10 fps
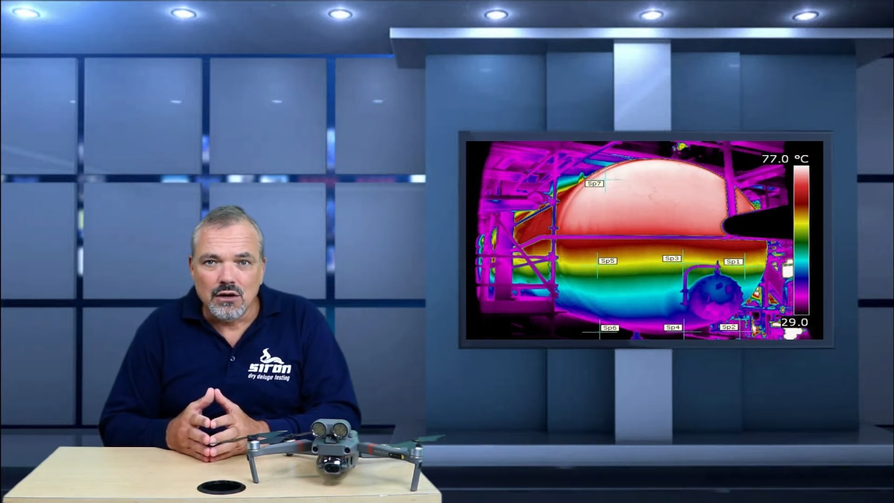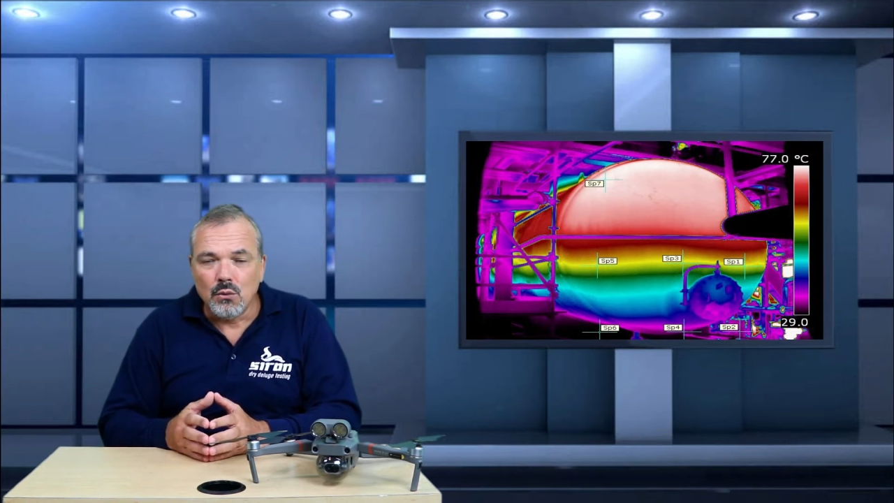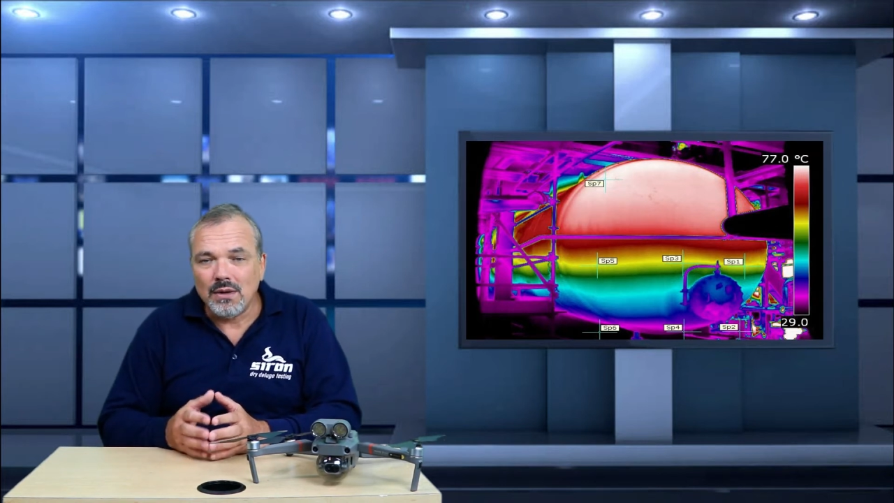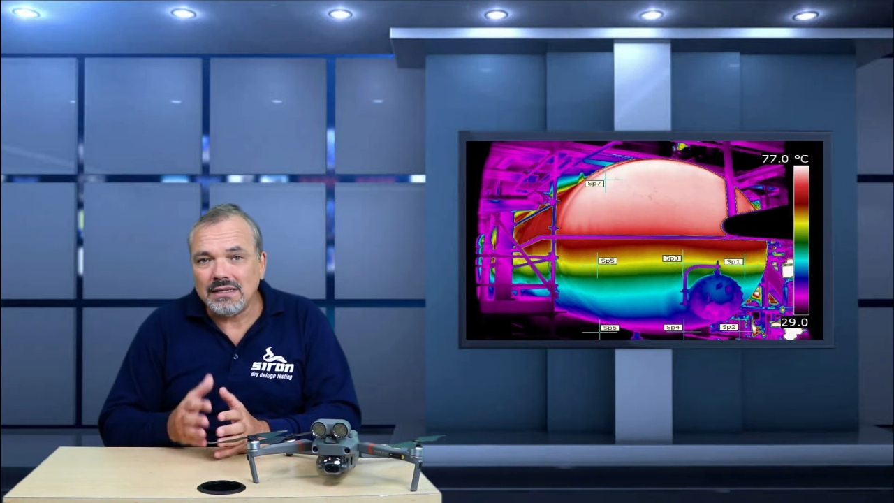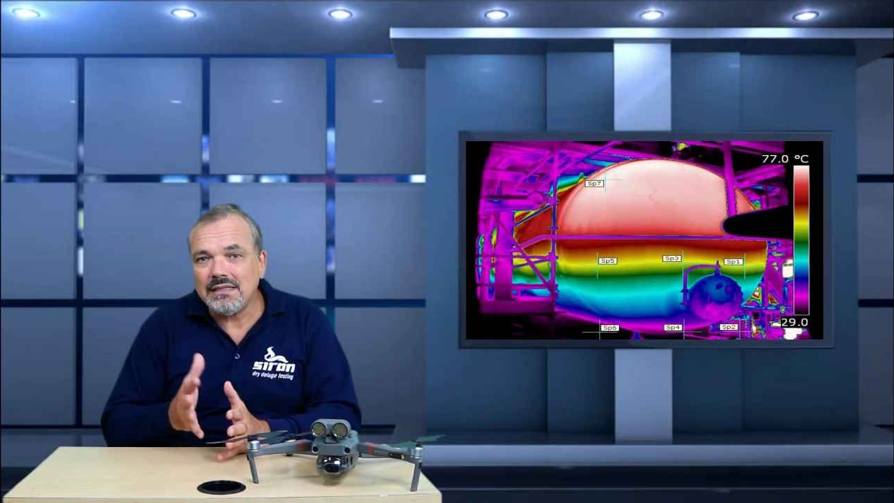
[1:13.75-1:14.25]

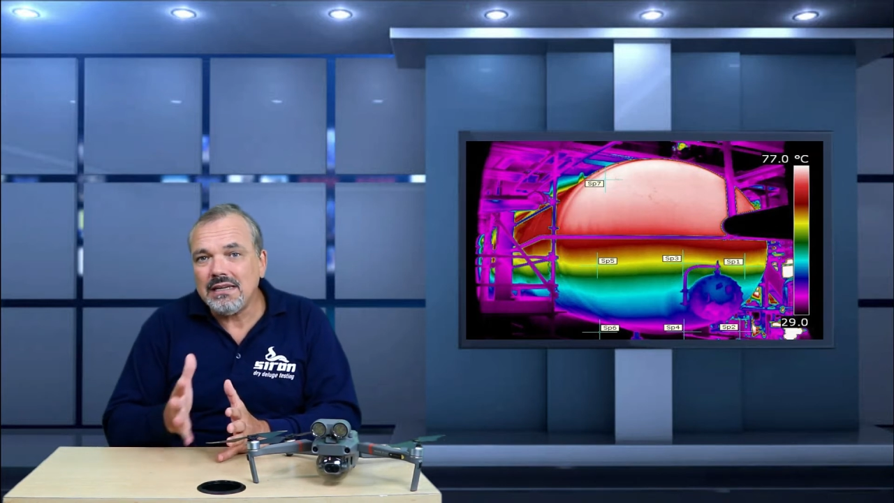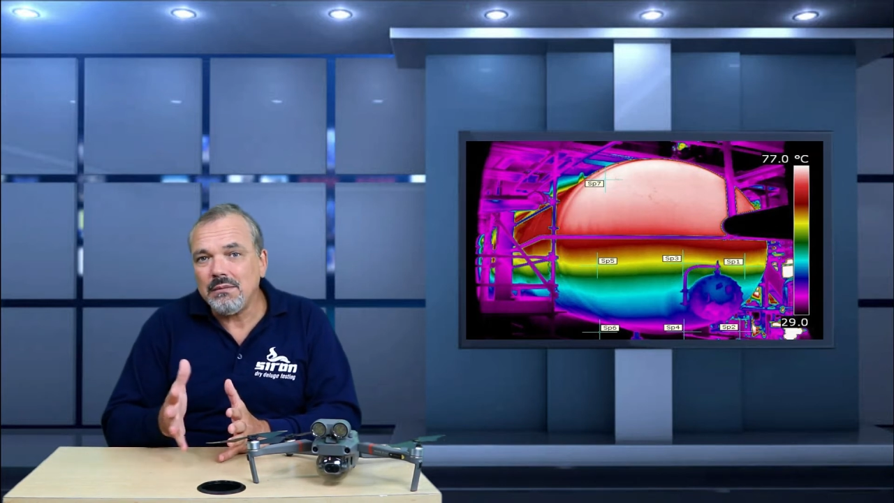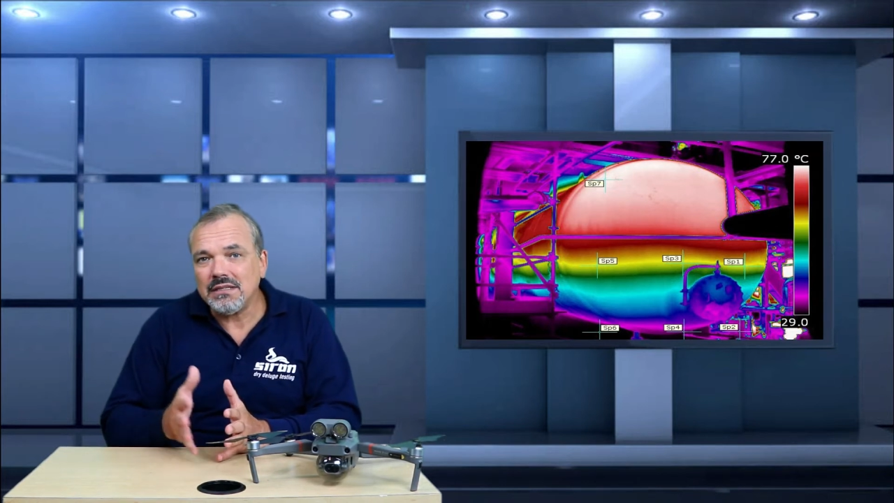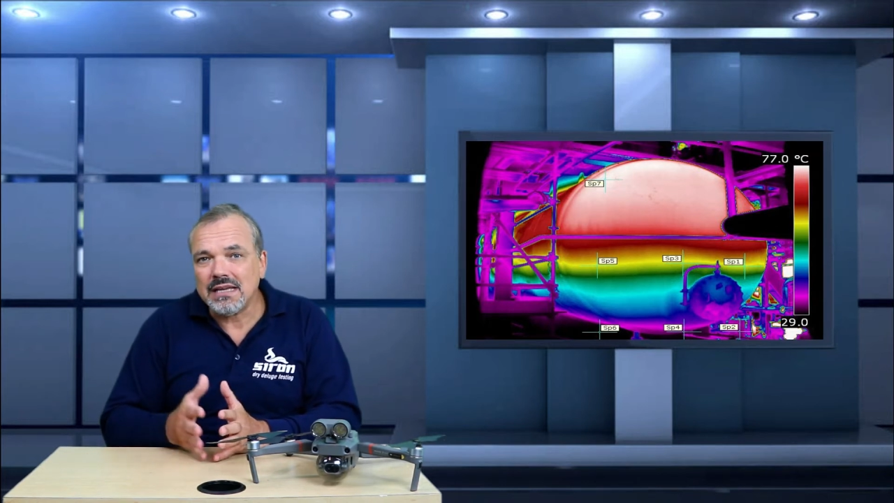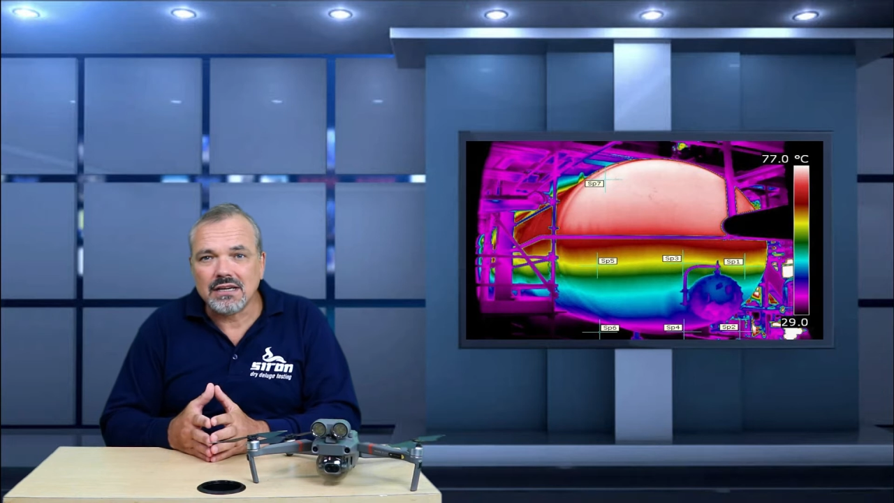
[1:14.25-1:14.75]
where
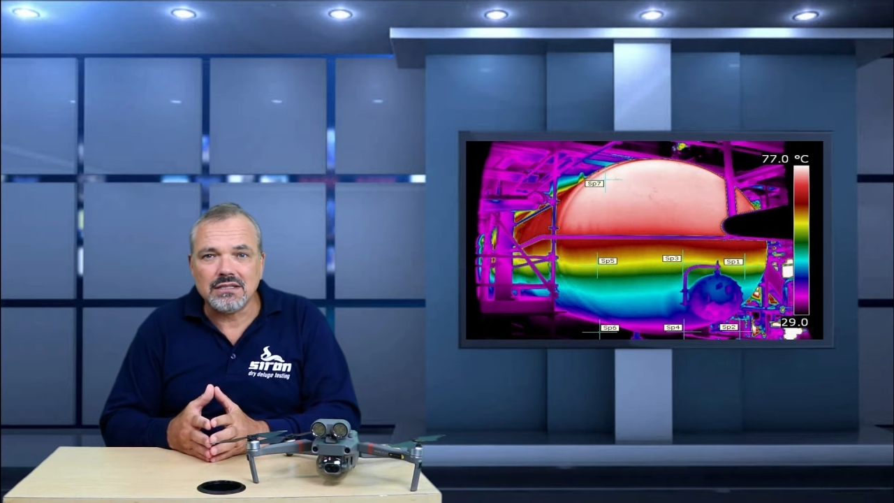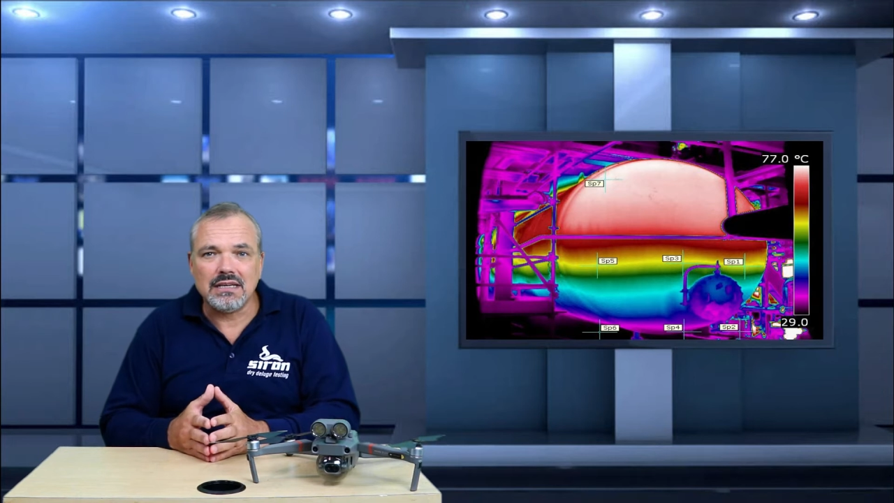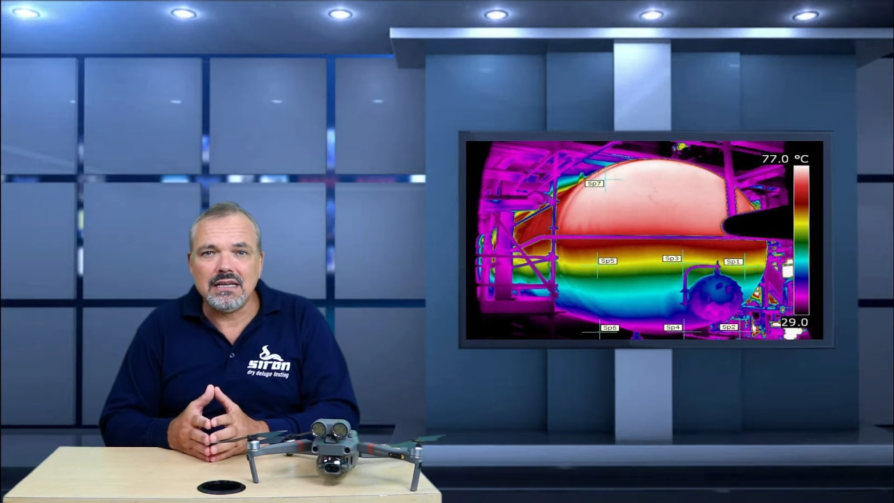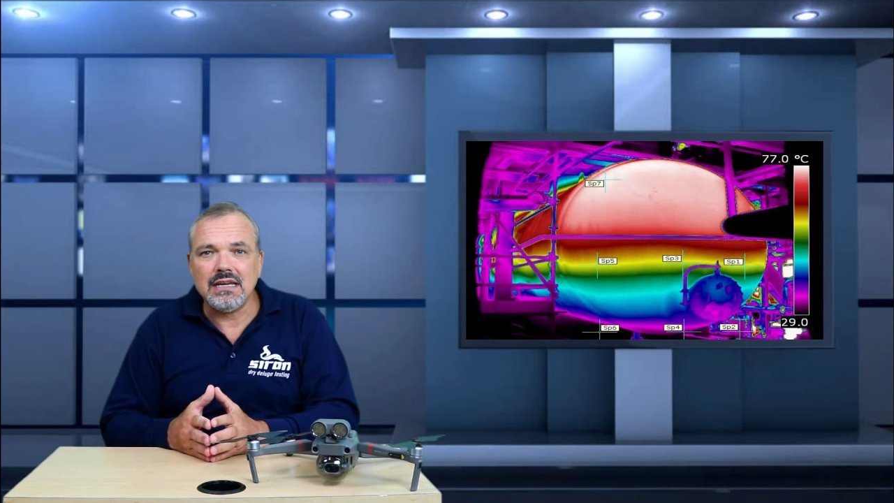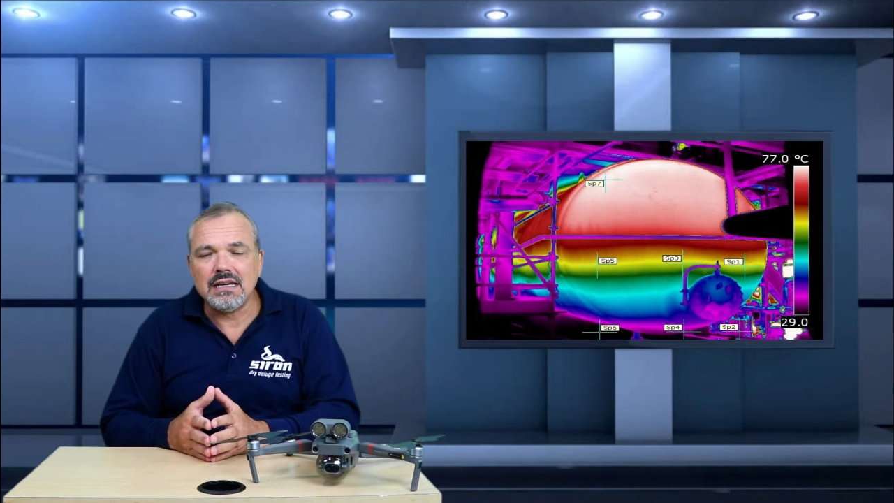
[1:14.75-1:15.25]
steam is
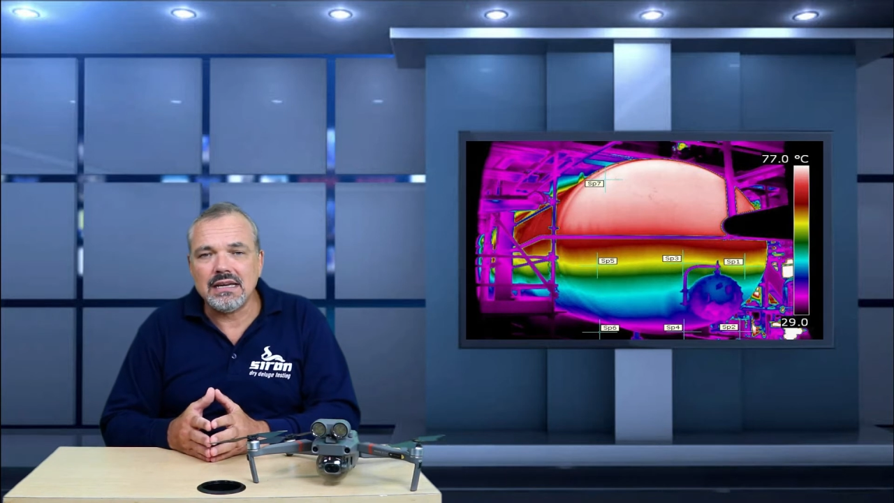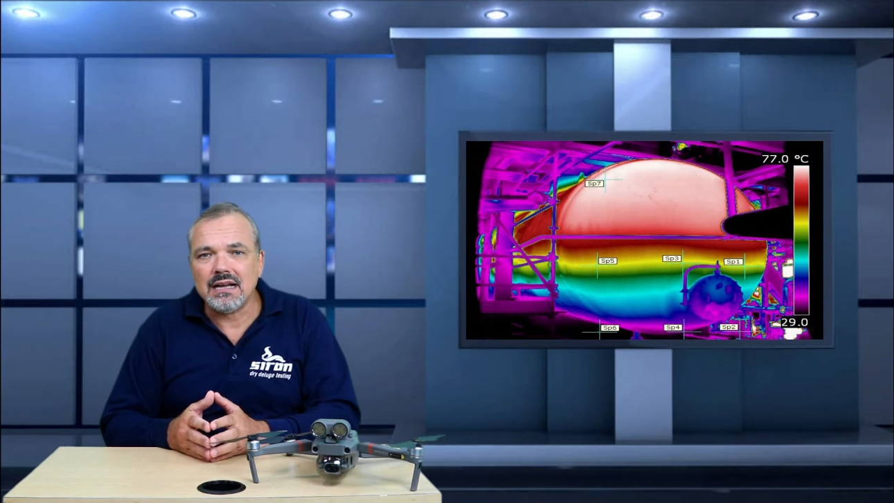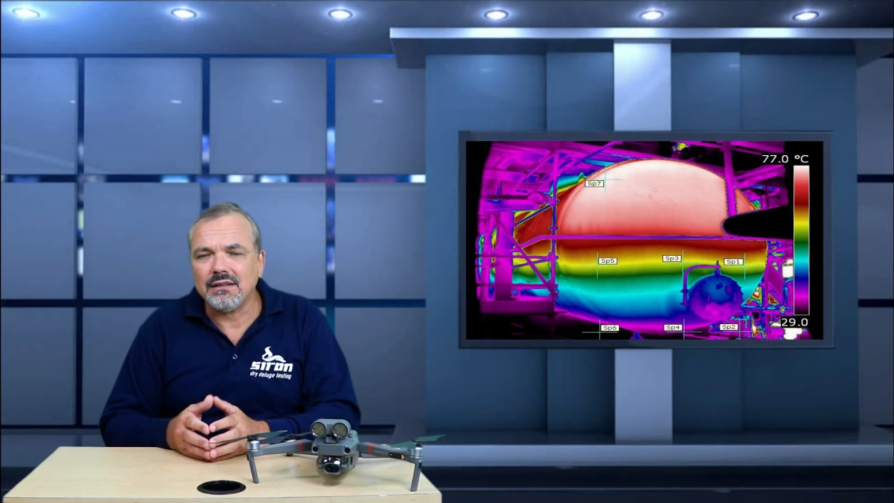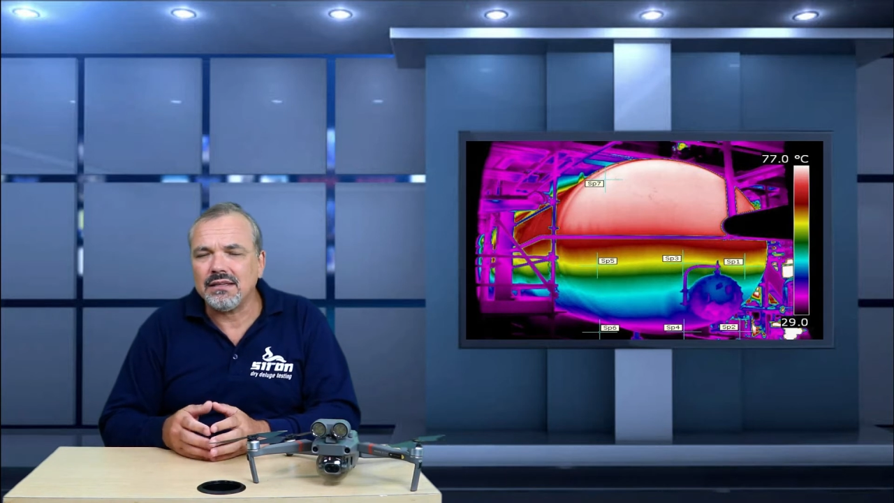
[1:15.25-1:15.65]
actually leaking out.